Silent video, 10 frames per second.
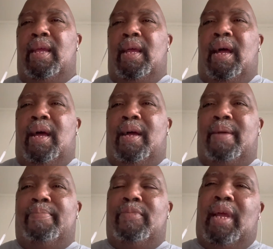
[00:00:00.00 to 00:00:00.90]

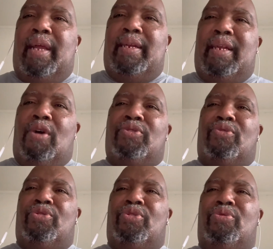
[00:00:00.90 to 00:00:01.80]
Um, and then also
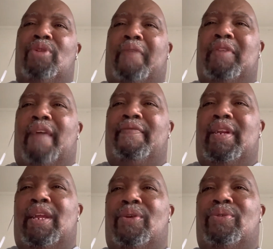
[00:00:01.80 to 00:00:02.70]
too, you have to have
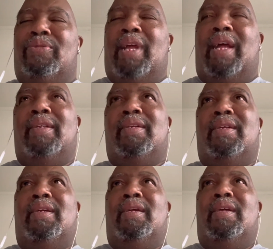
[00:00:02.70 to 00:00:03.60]
videos that
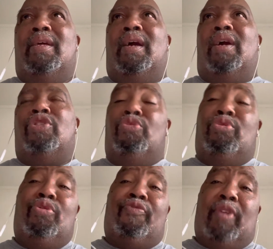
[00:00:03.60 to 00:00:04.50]
are
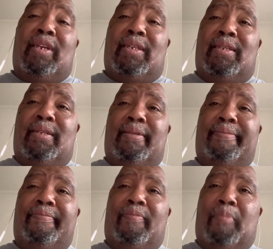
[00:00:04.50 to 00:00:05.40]
YouTube friendly,
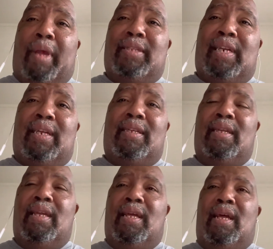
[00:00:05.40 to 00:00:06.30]
basically.
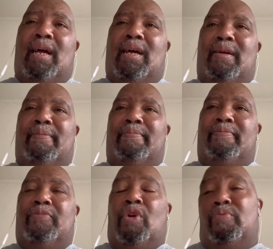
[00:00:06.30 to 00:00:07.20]
Um,
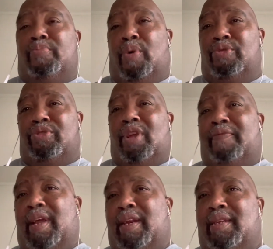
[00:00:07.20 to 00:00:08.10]
don't post stuff
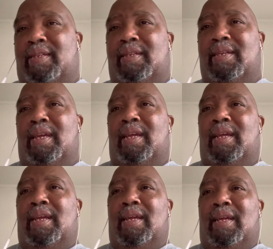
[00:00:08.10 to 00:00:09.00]
that uh,
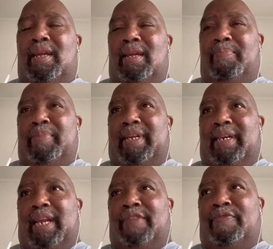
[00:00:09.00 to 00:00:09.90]
get
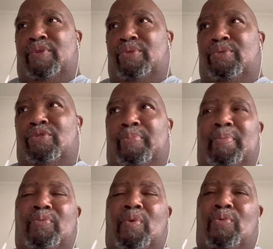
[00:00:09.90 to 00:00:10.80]
less views or
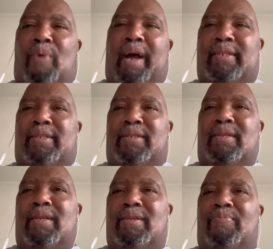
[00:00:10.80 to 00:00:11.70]
people won't watch.
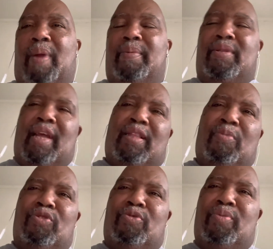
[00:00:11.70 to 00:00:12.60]
You basically have to
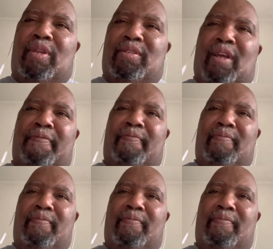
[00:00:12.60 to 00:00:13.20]
post stuff.